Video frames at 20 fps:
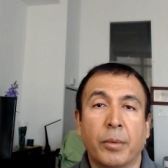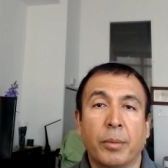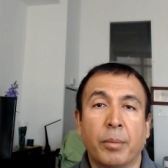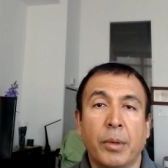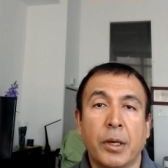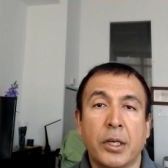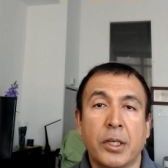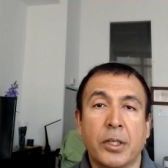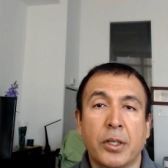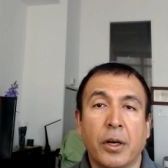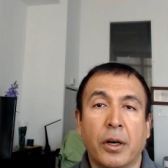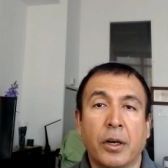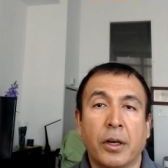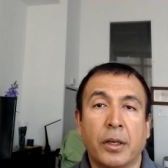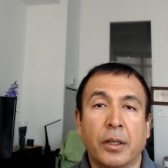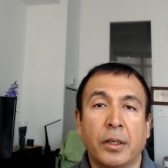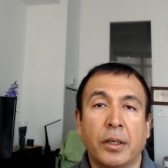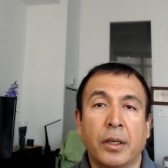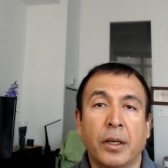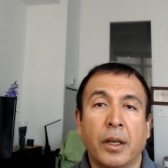based
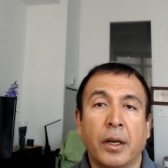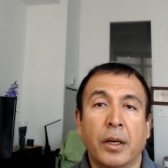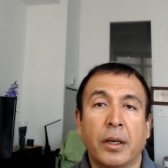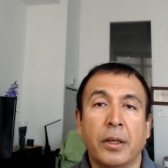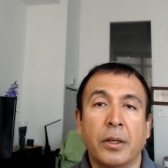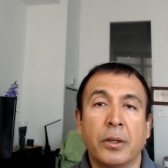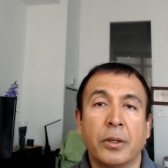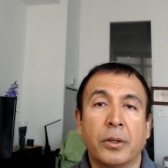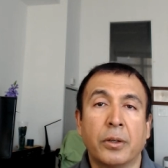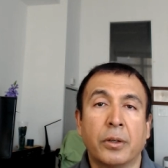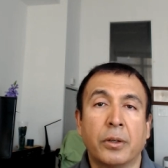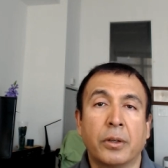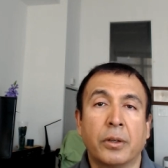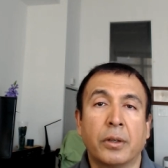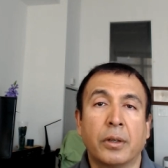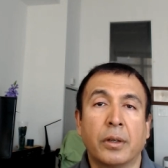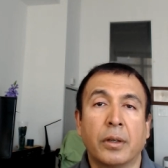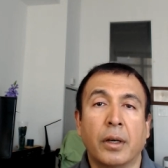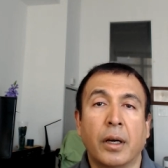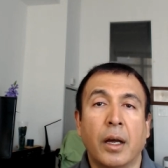on your
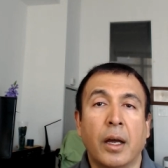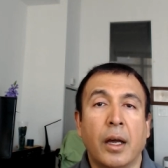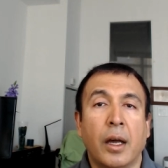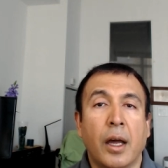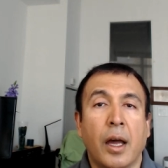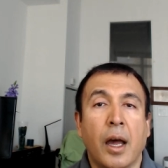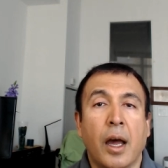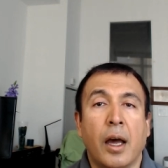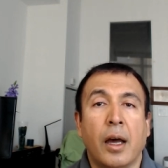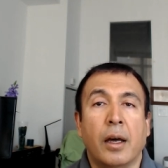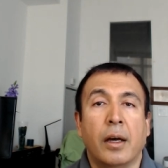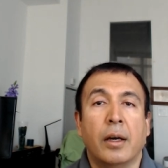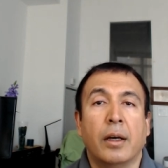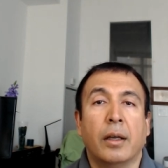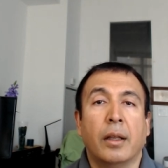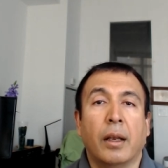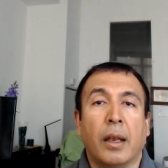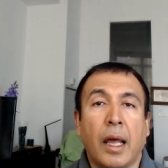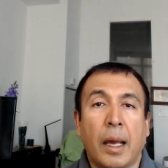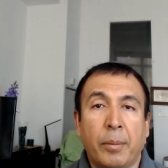
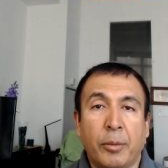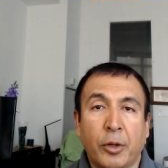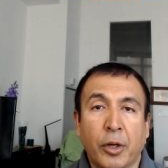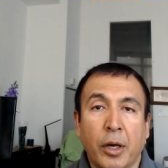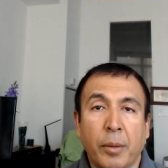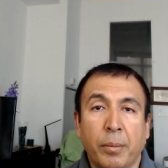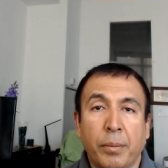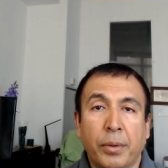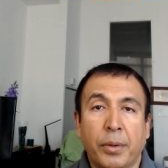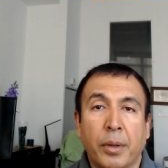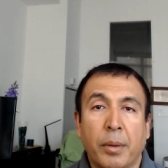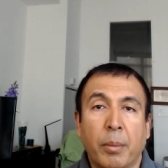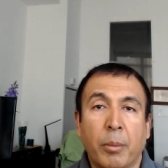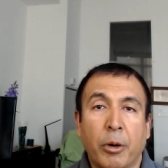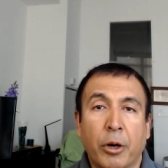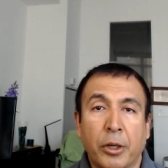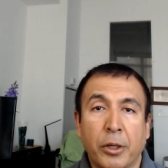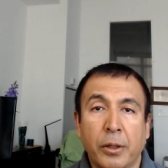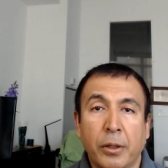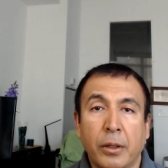laptop
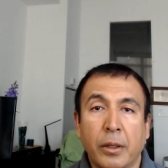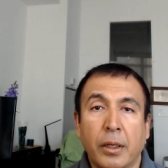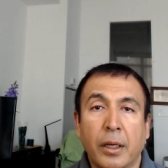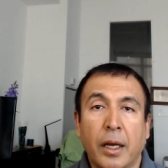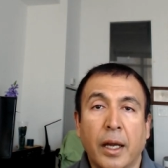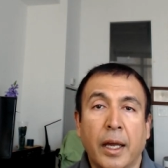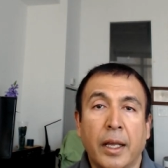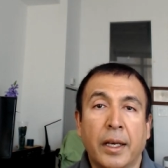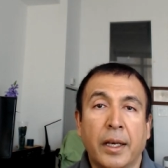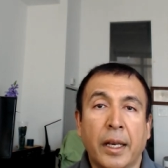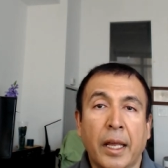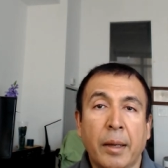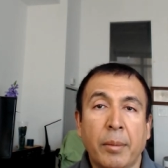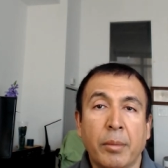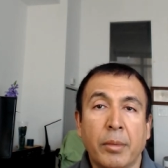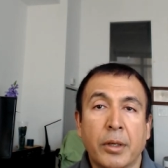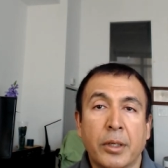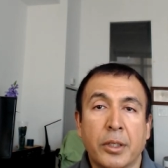model and name.